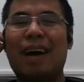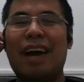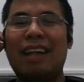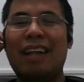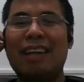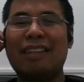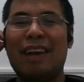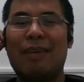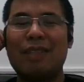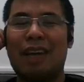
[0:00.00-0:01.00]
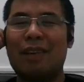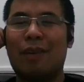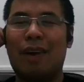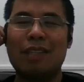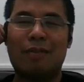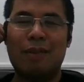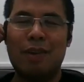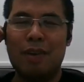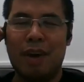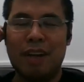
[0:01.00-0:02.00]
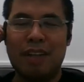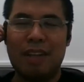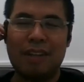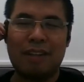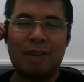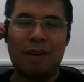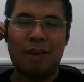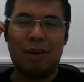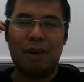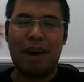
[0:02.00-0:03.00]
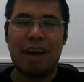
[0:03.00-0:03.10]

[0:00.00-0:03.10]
Elliot, what's on the horizon for you? Anything still on your?